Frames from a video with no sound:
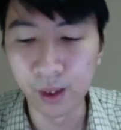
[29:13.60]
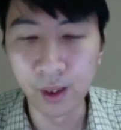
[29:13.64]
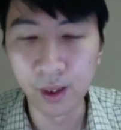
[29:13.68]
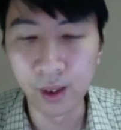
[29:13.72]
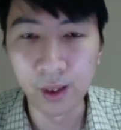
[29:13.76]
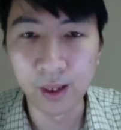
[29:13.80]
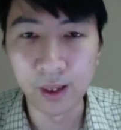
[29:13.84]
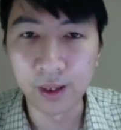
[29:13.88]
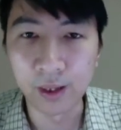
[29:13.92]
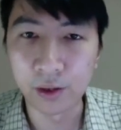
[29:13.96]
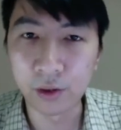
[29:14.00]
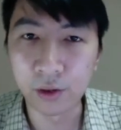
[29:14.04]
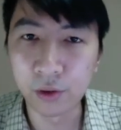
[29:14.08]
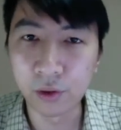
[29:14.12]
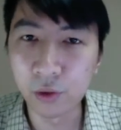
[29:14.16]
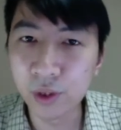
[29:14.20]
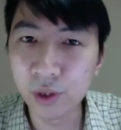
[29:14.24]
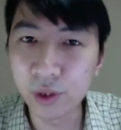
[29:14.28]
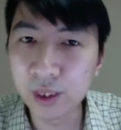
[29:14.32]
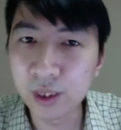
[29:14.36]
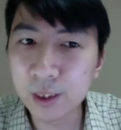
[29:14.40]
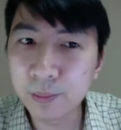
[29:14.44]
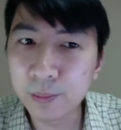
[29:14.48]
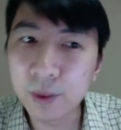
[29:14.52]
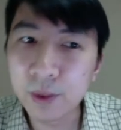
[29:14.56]
And so during
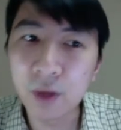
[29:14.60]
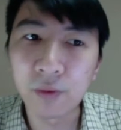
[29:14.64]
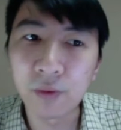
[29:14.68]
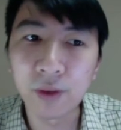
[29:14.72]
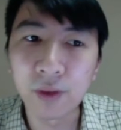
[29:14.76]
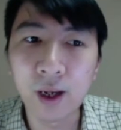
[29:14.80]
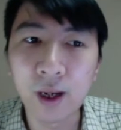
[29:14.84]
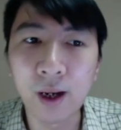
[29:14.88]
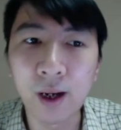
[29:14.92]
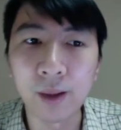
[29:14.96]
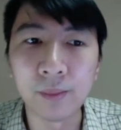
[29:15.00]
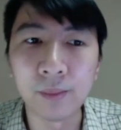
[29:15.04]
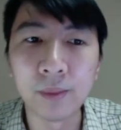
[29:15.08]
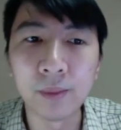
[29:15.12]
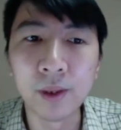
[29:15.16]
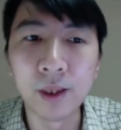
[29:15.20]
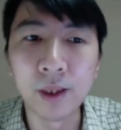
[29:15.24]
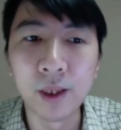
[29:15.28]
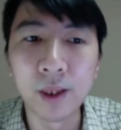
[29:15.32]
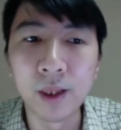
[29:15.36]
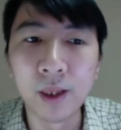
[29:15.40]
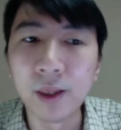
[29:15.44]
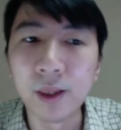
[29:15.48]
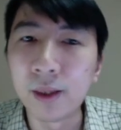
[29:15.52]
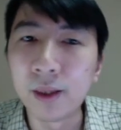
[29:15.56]
this period of time,
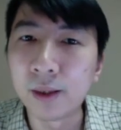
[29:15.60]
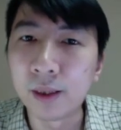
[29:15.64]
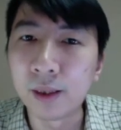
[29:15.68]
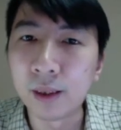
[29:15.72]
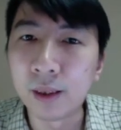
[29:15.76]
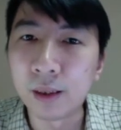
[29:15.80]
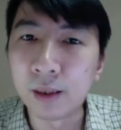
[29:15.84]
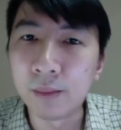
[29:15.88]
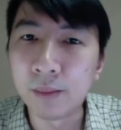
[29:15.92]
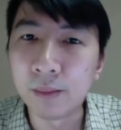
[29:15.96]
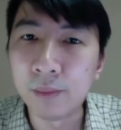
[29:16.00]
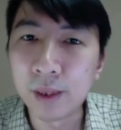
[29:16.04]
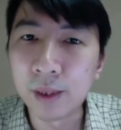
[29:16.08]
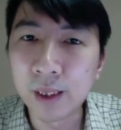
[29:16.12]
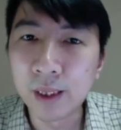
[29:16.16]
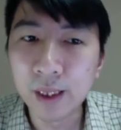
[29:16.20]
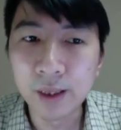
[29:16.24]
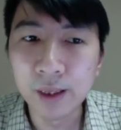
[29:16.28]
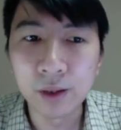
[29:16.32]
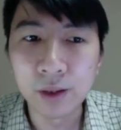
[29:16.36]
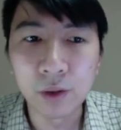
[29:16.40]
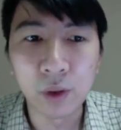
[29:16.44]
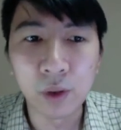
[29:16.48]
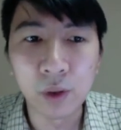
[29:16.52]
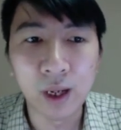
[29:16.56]
they
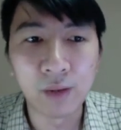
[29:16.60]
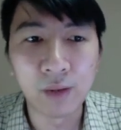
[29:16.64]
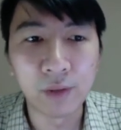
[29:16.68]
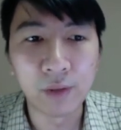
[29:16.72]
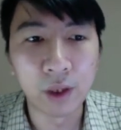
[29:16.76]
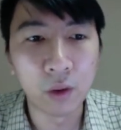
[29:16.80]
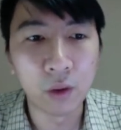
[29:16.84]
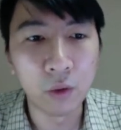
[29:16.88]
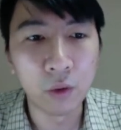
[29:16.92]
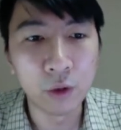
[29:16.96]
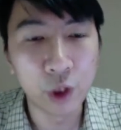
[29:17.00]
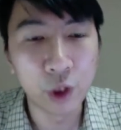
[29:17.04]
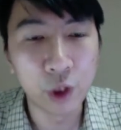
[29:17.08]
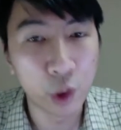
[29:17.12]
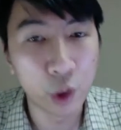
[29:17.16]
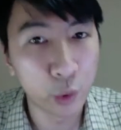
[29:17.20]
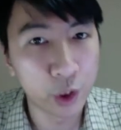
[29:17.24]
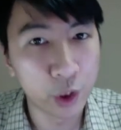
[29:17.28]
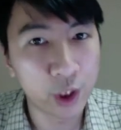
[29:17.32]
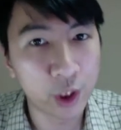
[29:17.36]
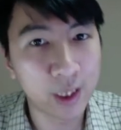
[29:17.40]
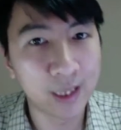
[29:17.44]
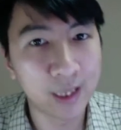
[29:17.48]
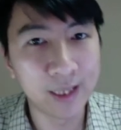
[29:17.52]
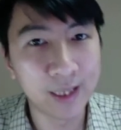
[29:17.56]
began to have their own
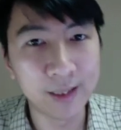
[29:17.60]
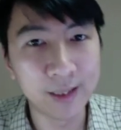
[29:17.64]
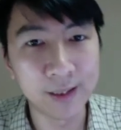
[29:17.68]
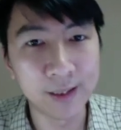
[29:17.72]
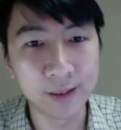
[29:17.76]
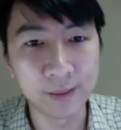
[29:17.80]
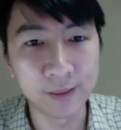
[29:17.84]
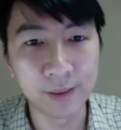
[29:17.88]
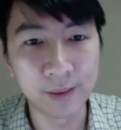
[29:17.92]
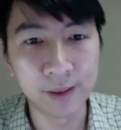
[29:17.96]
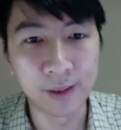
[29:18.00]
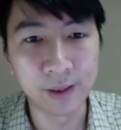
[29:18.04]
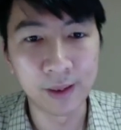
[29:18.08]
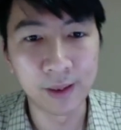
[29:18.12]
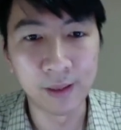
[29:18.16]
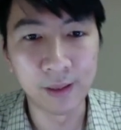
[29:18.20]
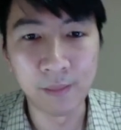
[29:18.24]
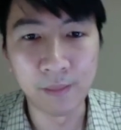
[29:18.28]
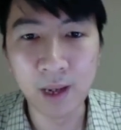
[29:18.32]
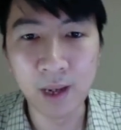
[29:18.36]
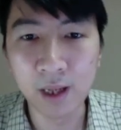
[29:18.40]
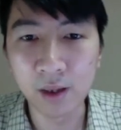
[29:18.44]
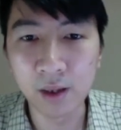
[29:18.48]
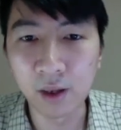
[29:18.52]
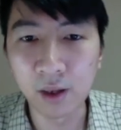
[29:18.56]
Jewish calendar, the
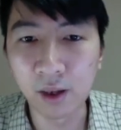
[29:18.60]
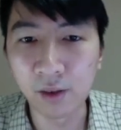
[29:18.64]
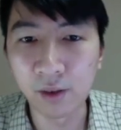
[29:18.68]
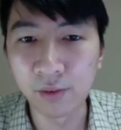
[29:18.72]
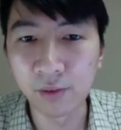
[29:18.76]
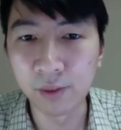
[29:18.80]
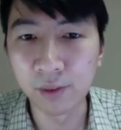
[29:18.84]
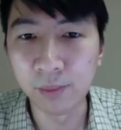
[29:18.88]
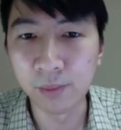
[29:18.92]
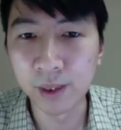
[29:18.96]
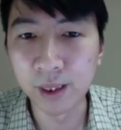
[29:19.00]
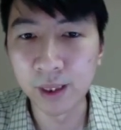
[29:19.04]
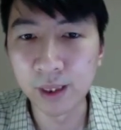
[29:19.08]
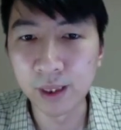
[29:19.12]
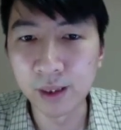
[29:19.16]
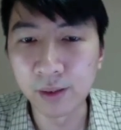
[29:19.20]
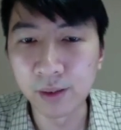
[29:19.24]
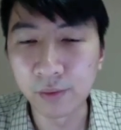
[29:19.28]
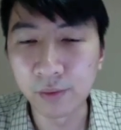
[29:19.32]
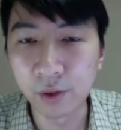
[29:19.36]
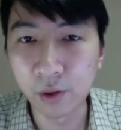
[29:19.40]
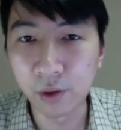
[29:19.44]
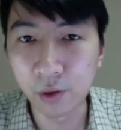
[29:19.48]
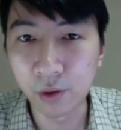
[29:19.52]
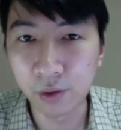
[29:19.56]
mark of the beginning of
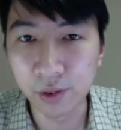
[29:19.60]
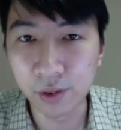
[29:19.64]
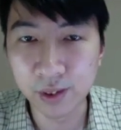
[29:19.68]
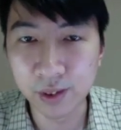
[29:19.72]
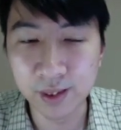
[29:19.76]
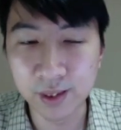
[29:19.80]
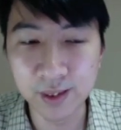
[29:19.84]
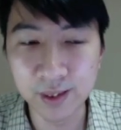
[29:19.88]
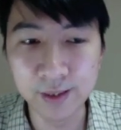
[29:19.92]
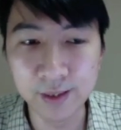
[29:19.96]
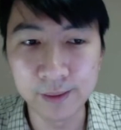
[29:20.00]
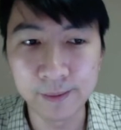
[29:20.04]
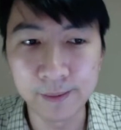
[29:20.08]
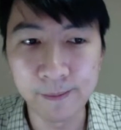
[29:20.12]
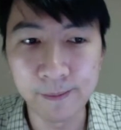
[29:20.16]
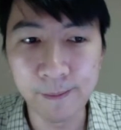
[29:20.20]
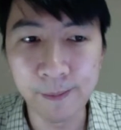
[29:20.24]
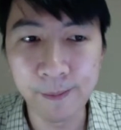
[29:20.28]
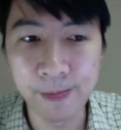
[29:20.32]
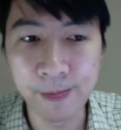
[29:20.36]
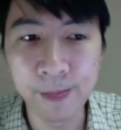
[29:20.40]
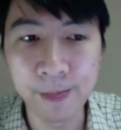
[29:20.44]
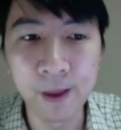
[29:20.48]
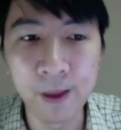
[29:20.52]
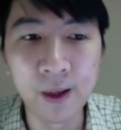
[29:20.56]
theocracy.
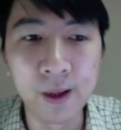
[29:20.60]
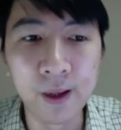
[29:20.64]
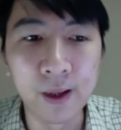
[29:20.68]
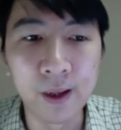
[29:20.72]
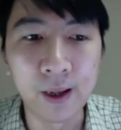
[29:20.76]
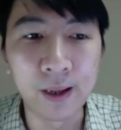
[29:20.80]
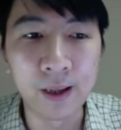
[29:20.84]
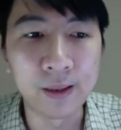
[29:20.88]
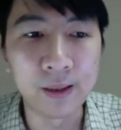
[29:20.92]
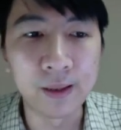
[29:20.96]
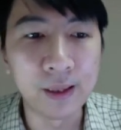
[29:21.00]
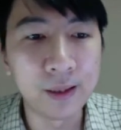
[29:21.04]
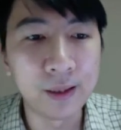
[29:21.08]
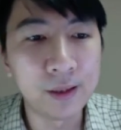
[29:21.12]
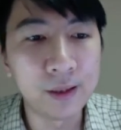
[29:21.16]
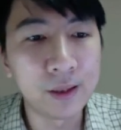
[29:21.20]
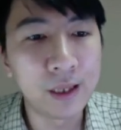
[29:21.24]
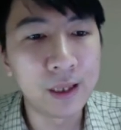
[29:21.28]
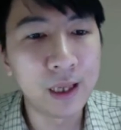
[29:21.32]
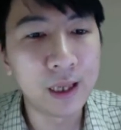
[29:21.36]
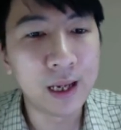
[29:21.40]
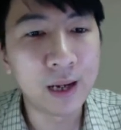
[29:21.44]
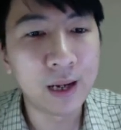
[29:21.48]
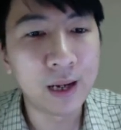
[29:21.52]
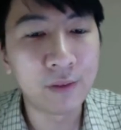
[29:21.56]
And then
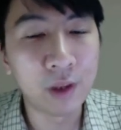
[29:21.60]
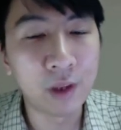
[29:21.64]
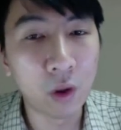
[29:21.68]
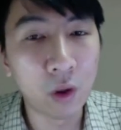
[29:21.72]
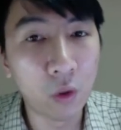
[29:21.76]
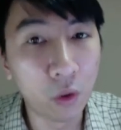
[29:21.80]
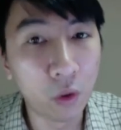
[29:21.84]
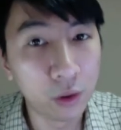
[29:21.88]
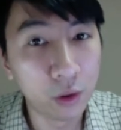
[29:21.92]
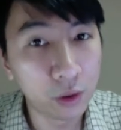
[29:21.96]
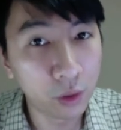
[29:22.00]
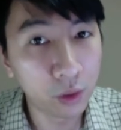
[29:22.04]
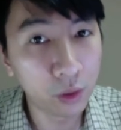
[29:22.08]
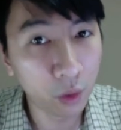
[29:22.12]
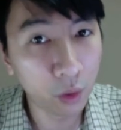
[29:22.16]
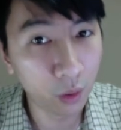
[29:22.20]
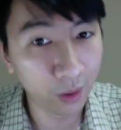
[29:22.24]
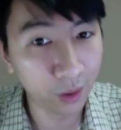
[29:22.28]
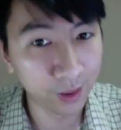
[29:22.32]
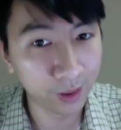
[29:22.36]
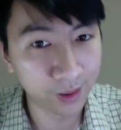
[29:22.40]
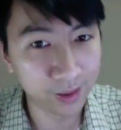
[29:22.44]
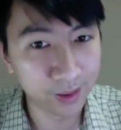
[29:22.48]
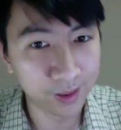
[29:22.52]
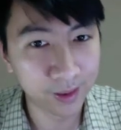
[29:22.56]
they have their own
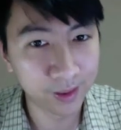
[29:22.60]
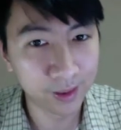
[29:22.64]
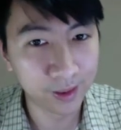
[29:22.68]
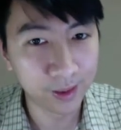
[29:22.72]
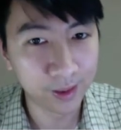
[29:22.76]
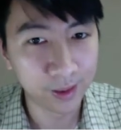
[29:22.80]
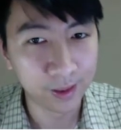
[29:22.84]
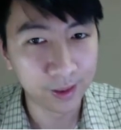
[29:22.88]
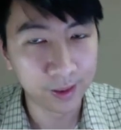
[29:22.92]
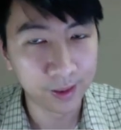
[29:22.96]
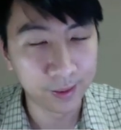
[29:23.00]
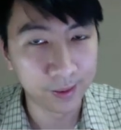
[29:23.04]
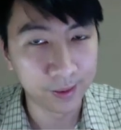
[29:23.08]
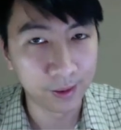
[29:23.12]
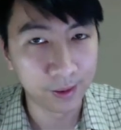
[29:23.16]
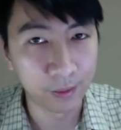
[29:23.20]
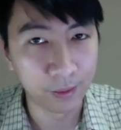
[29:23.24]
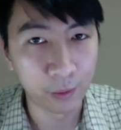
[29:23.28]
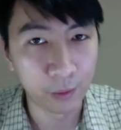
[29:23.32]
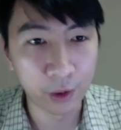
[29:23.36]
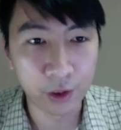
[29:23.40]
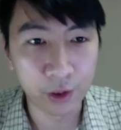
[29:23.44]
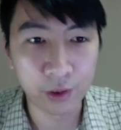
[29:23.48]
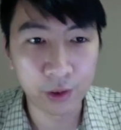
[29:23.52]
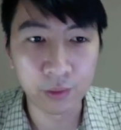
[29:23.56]
coins,
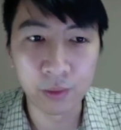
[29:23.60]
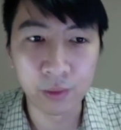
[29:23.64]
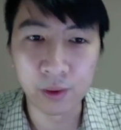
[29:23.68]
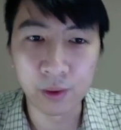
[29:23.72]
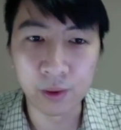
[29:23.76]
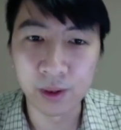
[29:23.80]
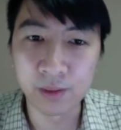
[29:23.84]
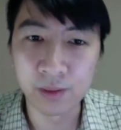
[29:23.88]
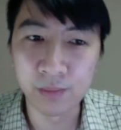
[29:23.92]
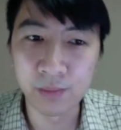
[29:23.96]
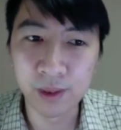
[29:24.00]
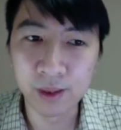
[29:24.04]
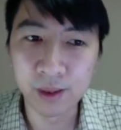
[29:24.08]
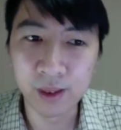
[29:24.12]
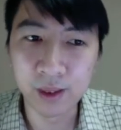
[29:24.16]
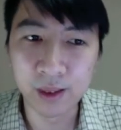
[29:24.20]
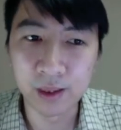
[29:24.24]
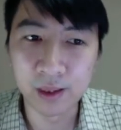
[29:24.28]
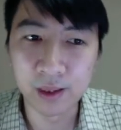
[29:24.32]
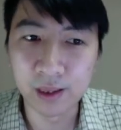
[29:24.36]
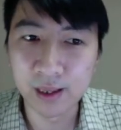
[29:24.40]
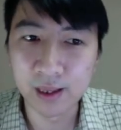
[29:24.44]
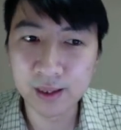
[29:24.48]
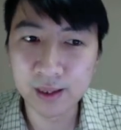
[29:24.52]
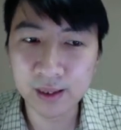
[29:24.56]
which was minted
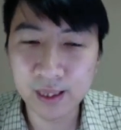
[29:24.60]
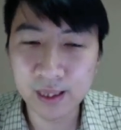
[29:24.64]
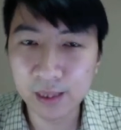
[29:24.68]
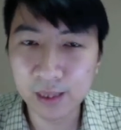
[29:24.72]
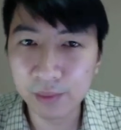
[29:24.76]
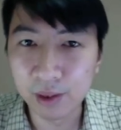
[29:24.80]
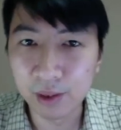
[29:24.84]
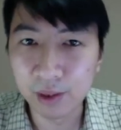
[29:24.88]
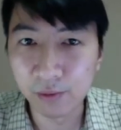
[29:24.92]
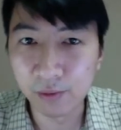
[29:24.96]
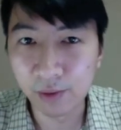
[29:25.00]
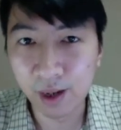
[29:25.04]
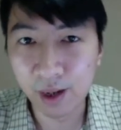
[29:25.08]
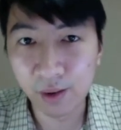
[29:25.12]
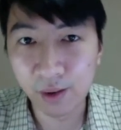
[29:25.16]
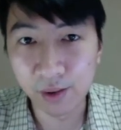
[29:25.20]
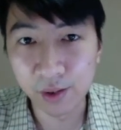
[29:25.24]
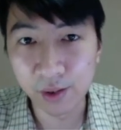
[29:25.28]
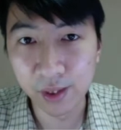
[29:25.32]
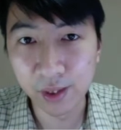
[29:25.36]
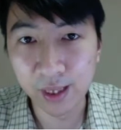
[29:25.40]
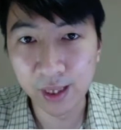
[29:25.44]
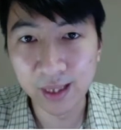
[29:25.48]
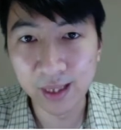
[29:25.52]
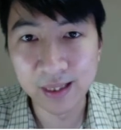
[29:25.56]
the last time in
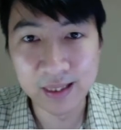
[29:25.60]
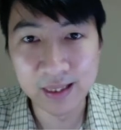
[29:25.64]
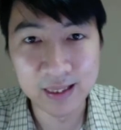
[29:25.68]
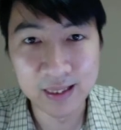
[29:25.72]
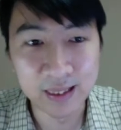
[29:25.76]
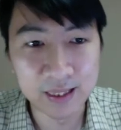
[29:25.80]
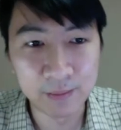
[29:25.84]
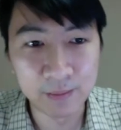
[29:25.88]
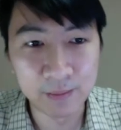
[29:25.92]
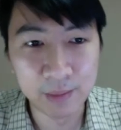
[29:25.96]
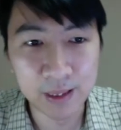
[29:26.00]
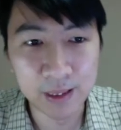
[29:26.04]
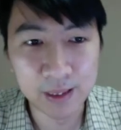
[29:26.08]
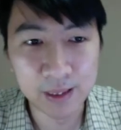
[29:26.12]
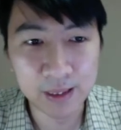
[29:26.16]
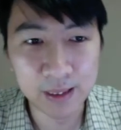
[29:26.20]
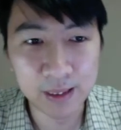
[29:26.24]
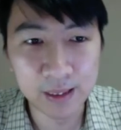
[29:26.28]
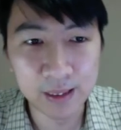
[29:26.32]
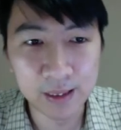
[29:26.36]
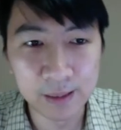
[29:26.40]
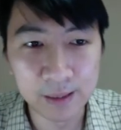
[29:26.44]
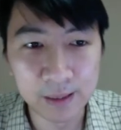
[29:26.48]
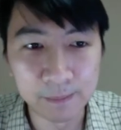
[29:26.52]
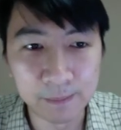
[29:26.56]
586 BCE.